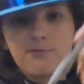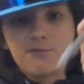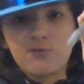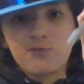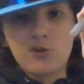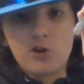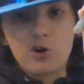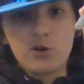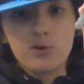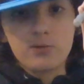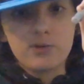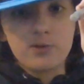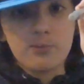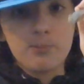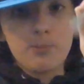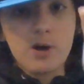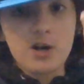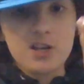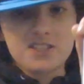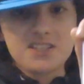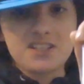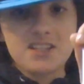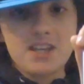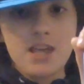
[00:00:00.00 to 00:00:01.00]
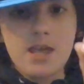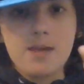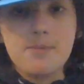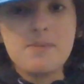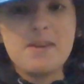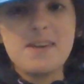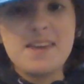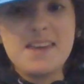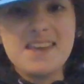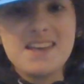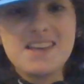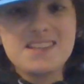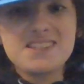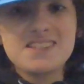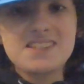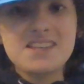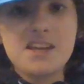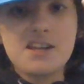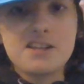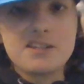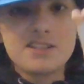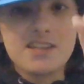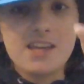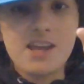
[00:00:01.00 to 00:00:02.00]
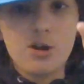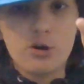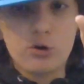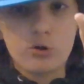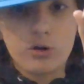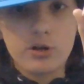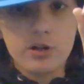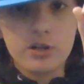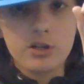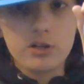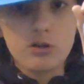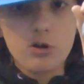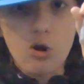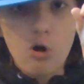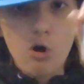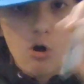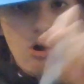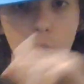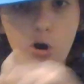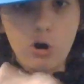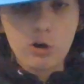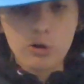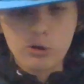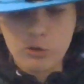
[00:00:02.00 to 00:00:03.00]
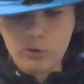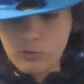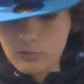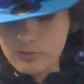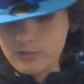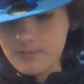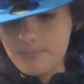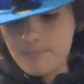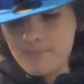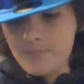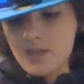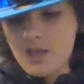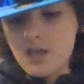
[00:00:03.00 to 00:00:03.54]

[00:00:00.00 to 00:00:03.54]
for the Bucs game is Terrion Arnold.